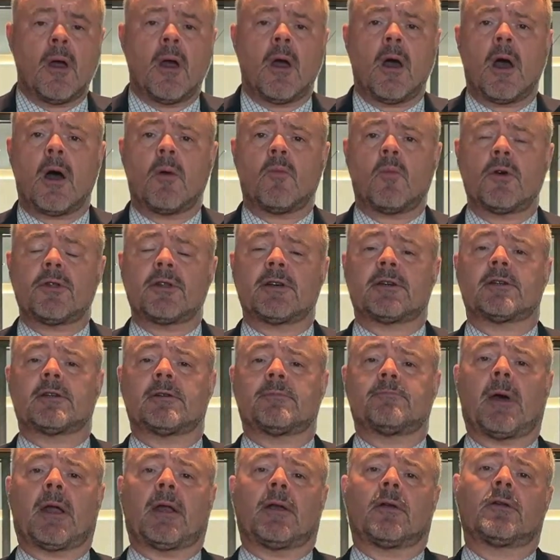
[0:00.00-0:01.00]
And what this has
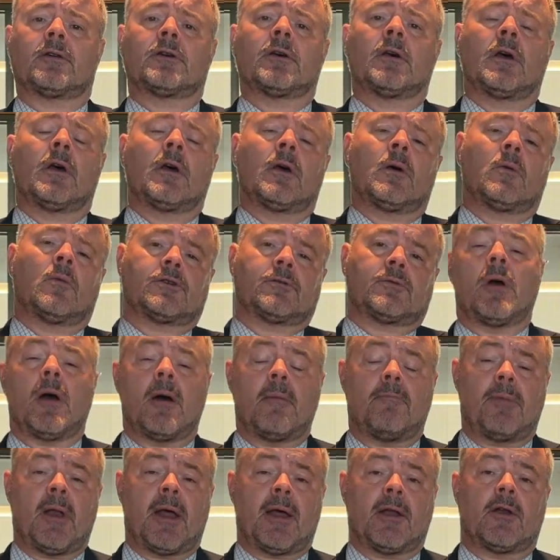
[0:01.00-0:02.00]
meant, due to a
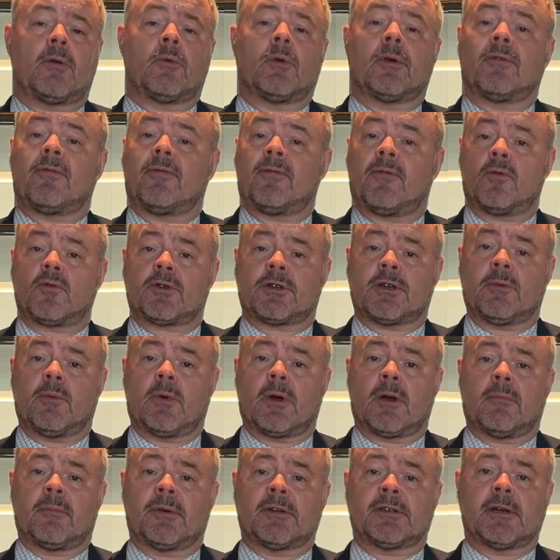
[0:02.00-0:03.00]
blend with
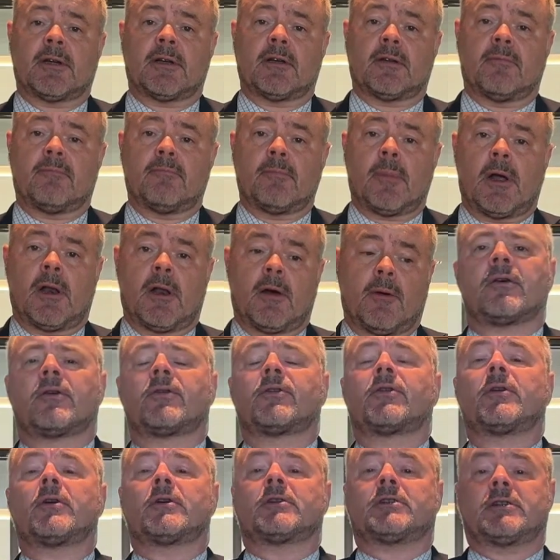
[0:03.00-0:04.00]
41% of Merlot,
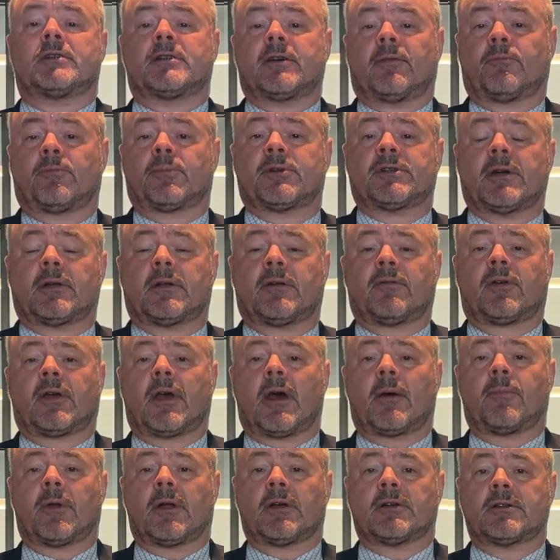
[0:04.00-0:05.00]
37% of
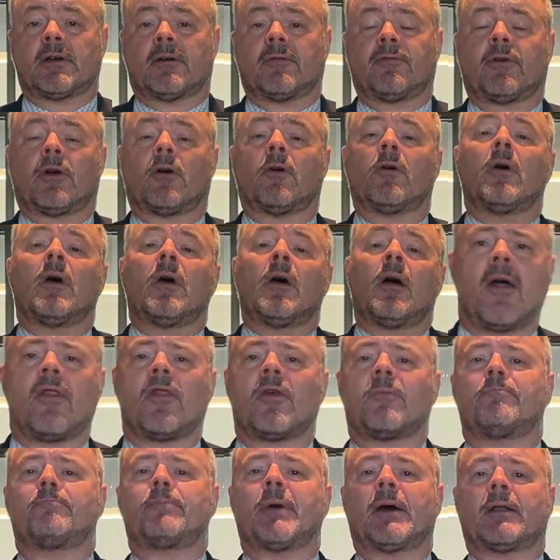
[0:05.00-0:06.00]
Cabernet Sauvignon, and the
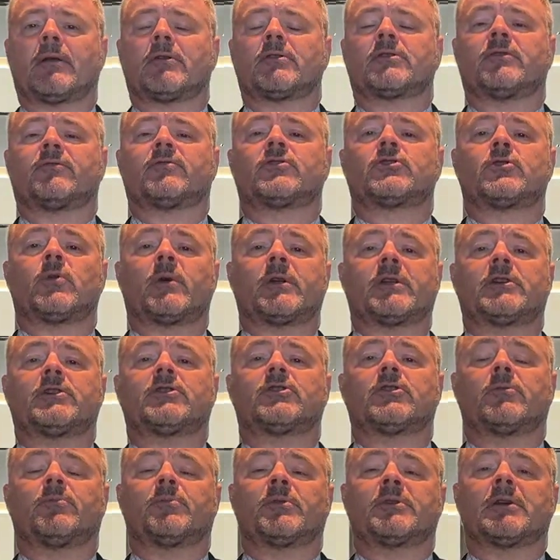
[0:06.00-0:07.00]
balance of
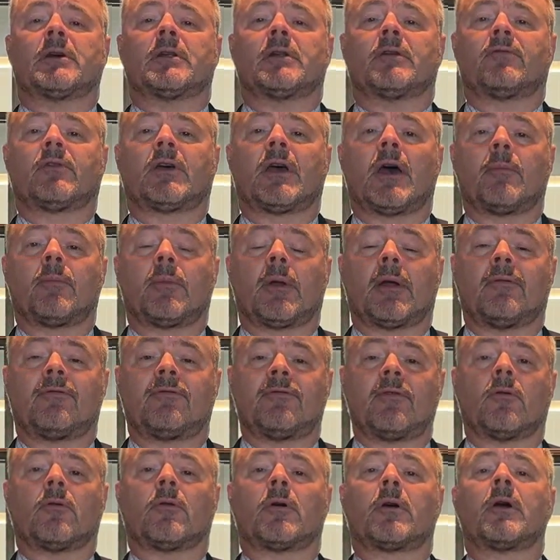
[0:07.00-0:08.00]
22% of Cabernet
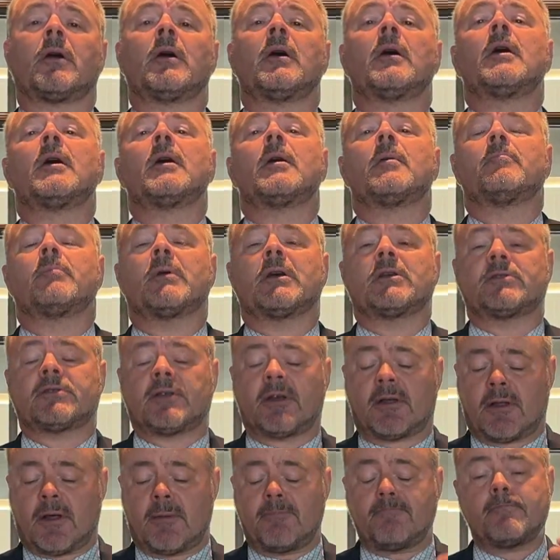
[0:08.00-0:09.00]
Franc, means
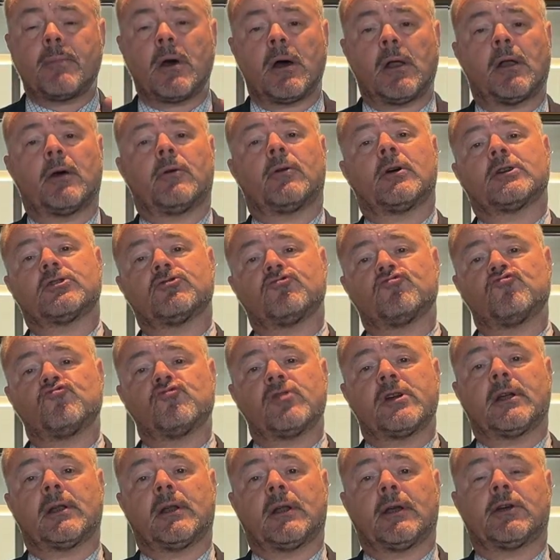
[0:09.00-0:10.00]
that the Merlot has
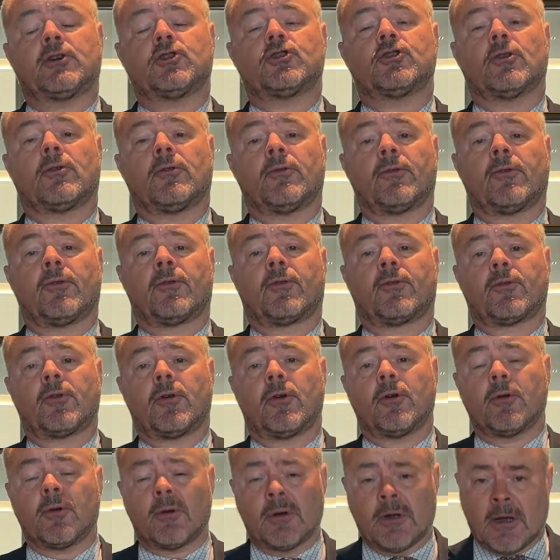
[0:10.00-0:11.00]
really shone
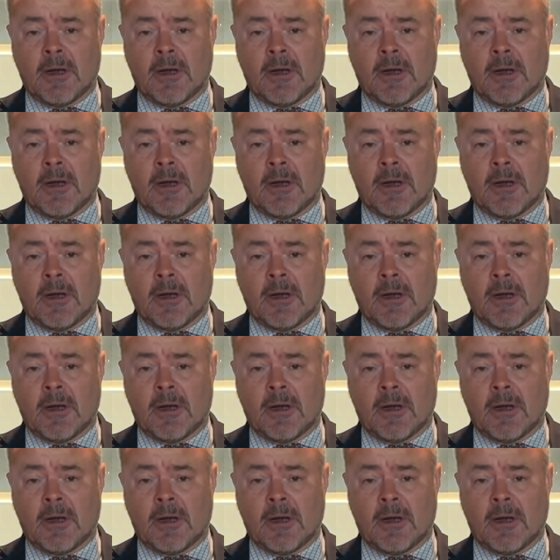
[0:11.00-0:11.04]
through.